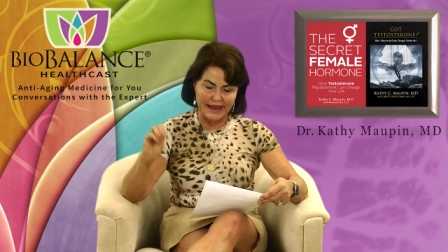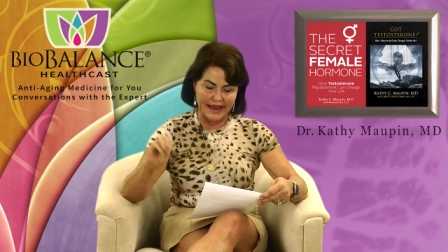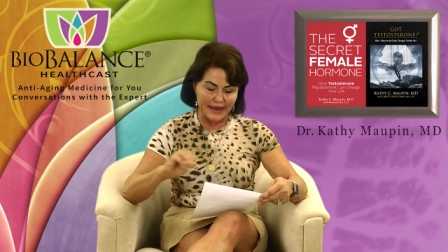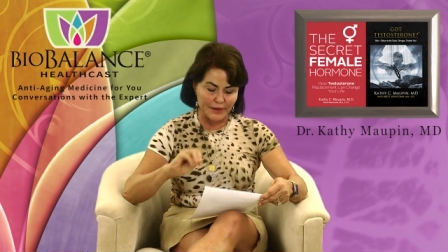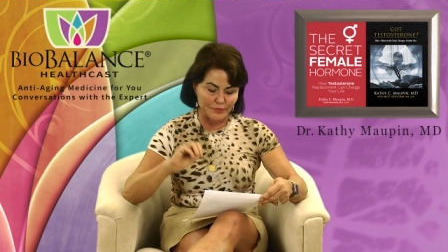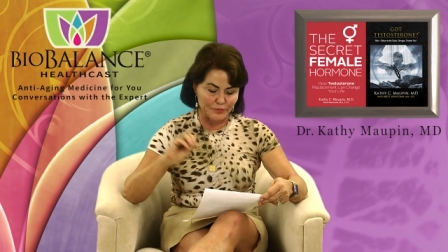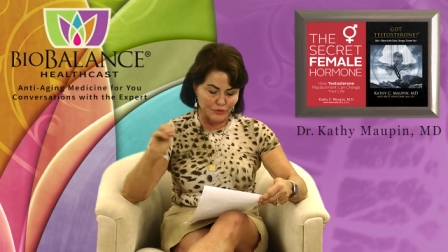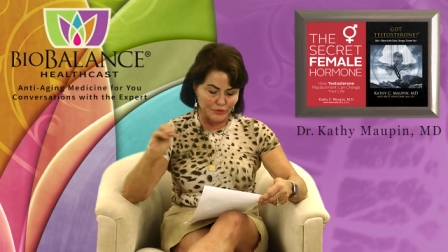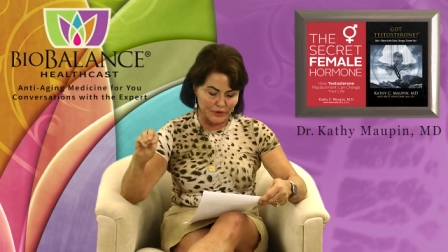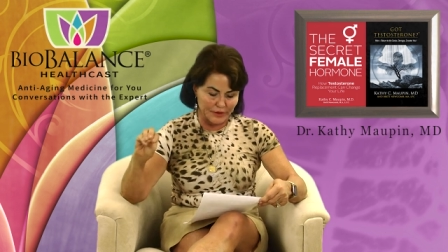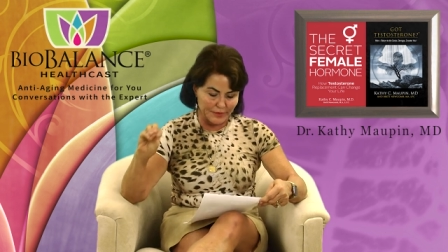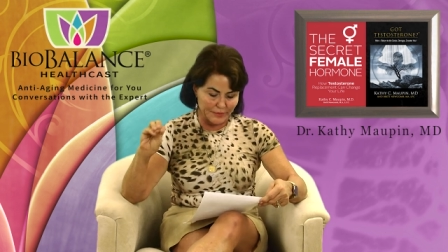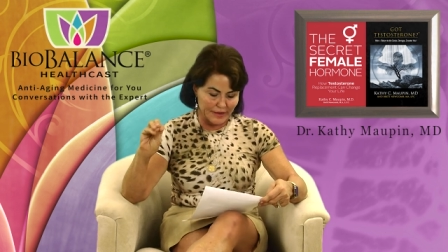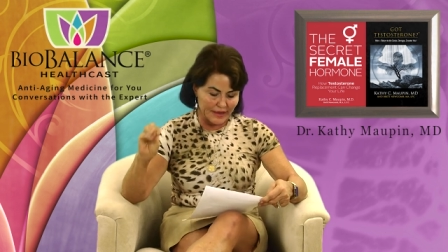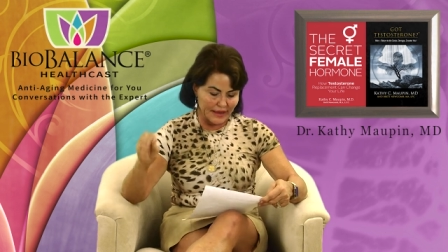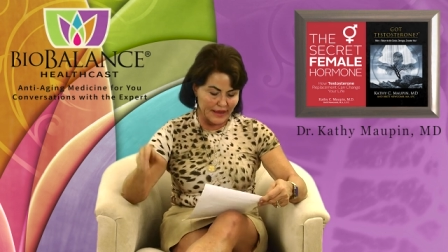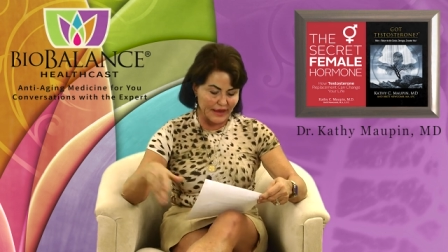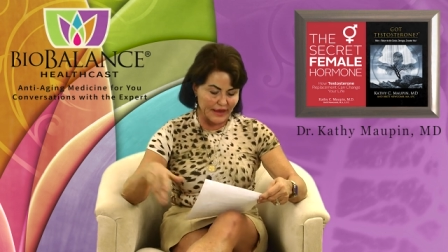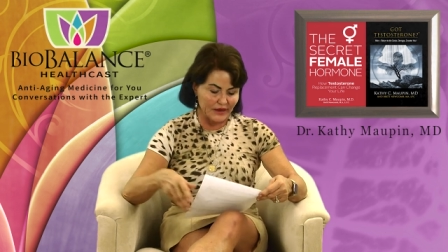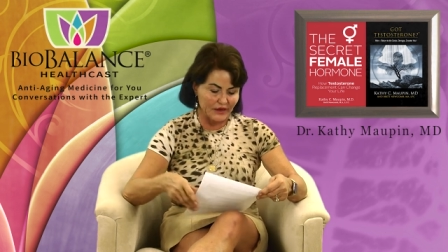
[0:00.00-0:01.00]
and
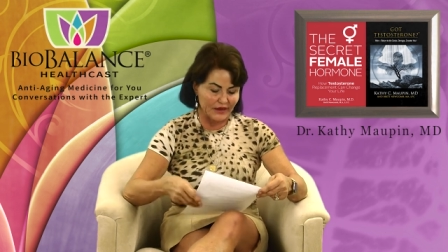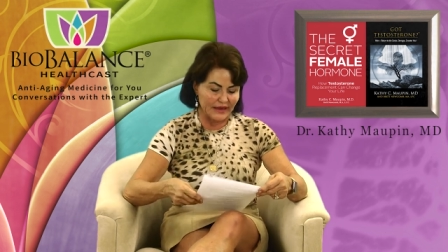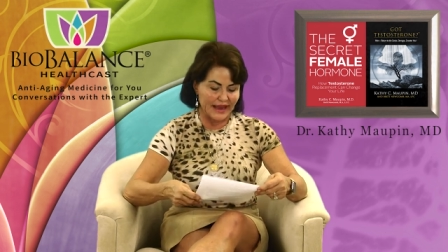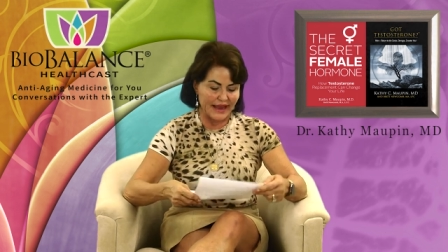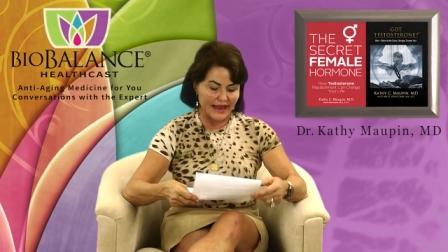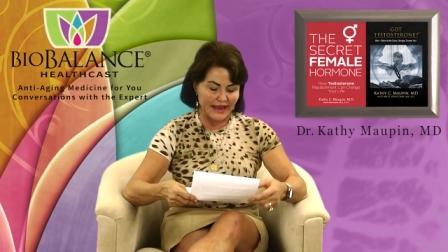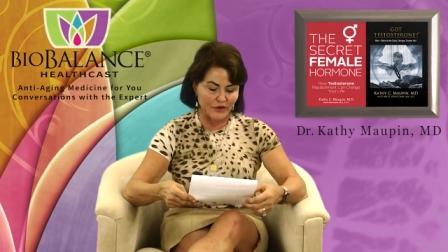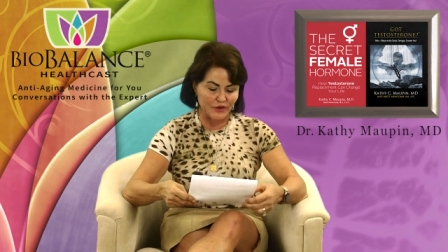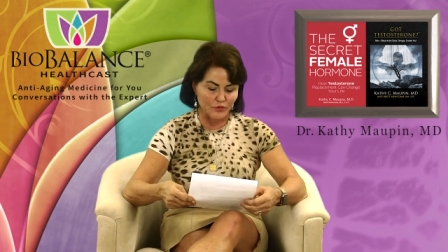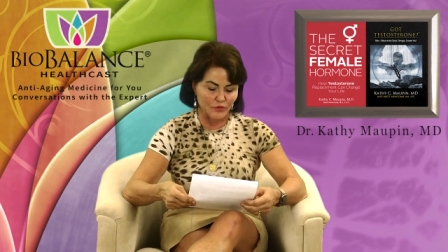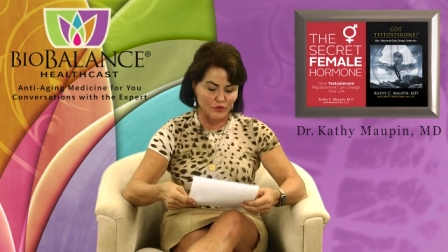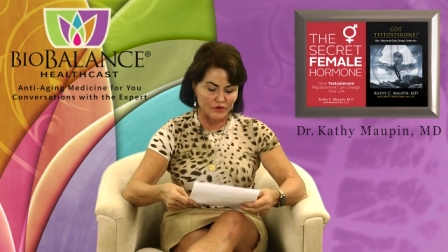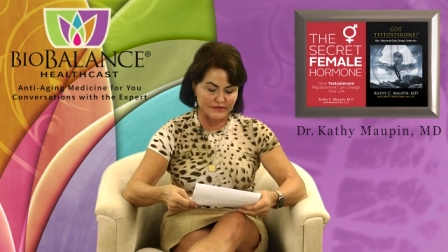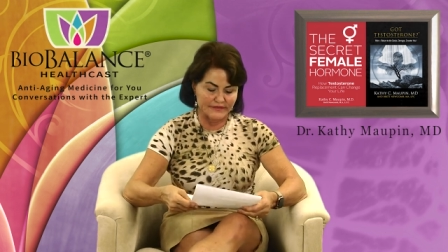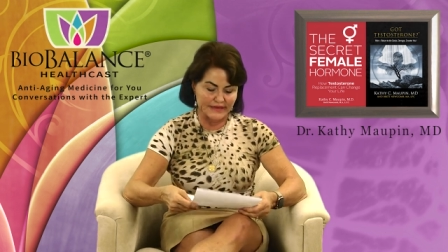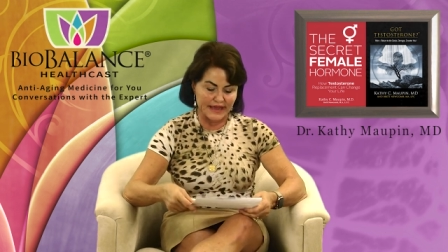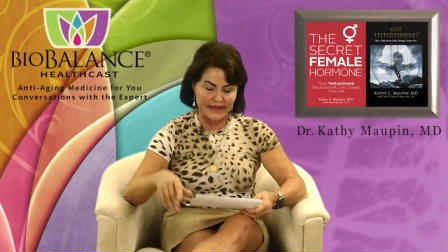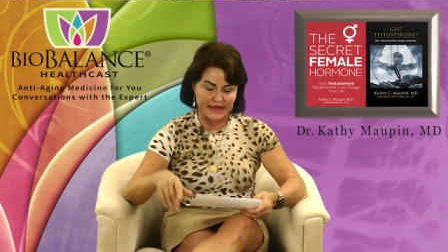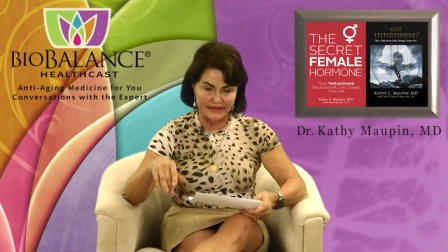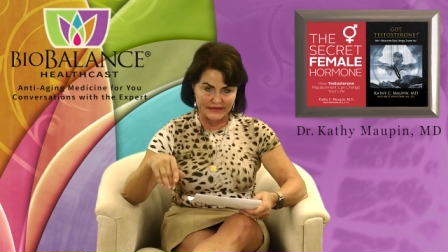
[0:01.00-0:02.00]
prebiotic and or
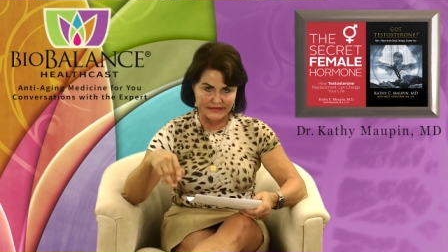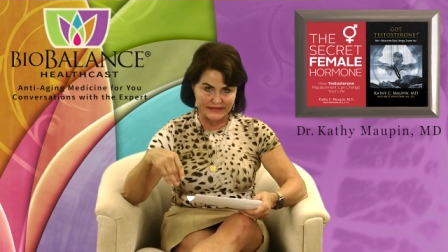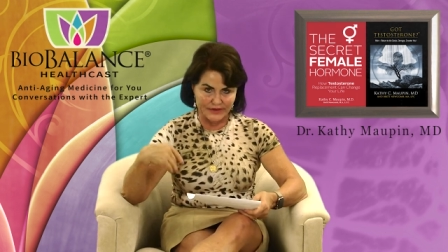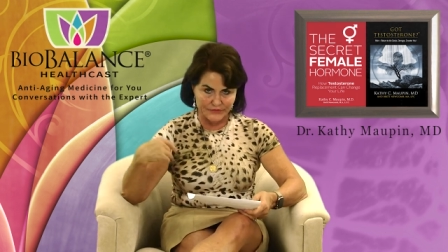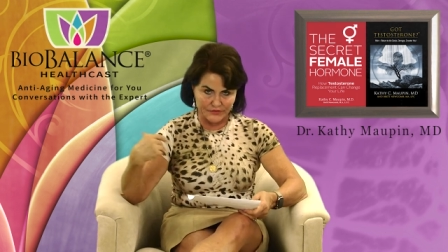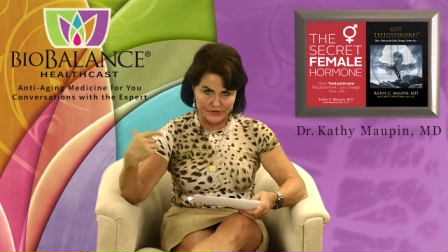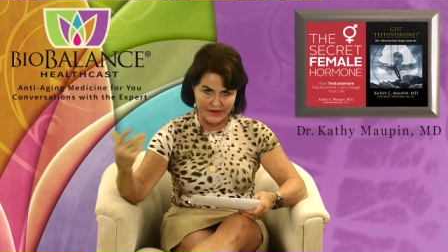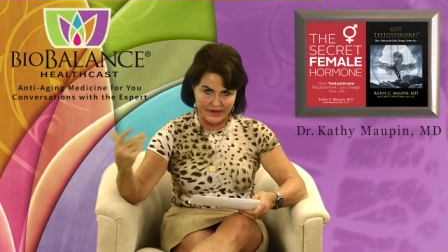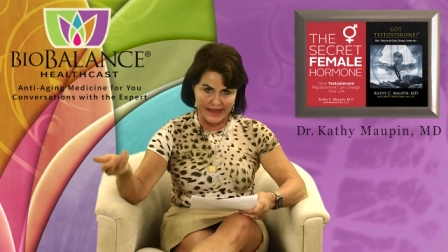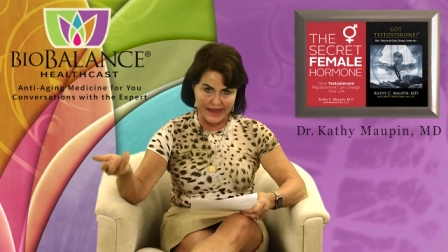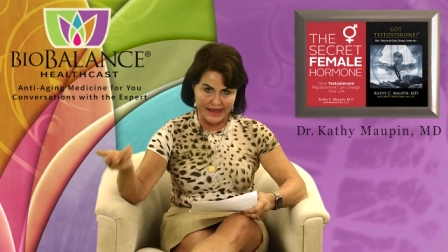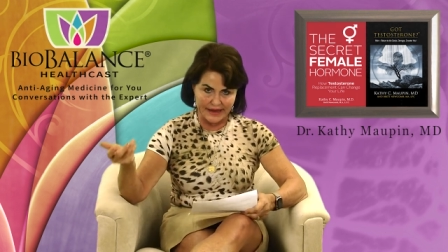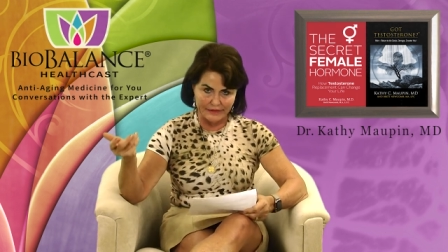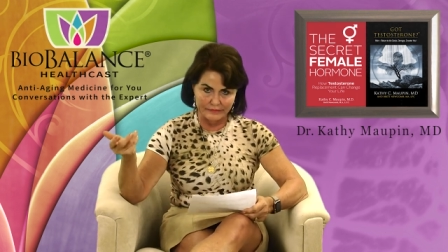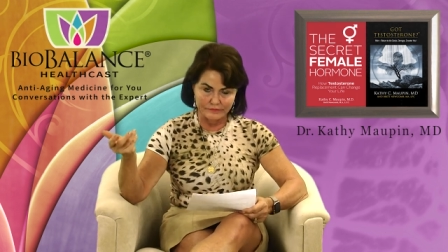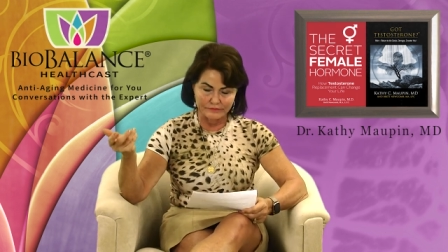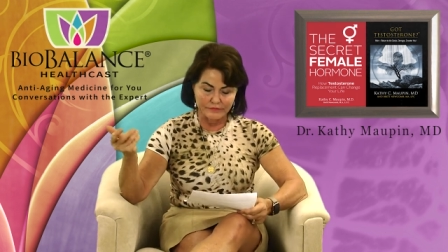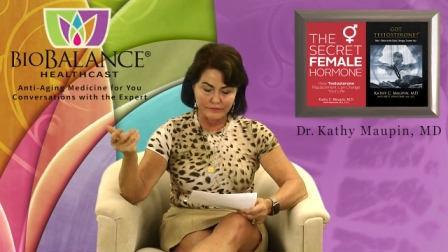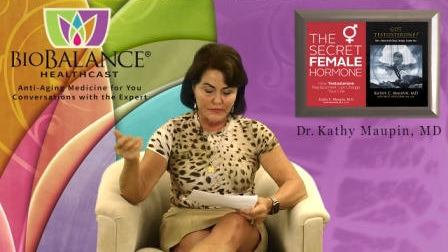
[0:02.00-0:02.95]
salads every day.